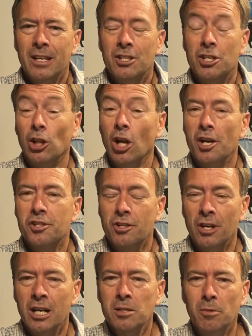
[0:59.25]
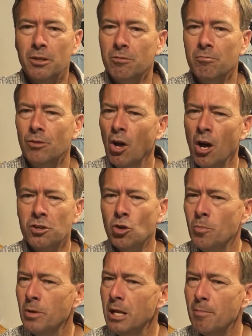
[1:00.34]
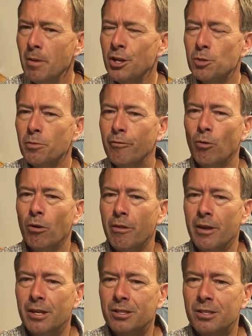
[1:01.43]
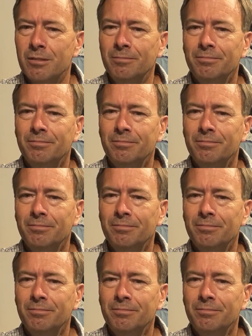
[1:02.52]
she lost her husband not too many months before this.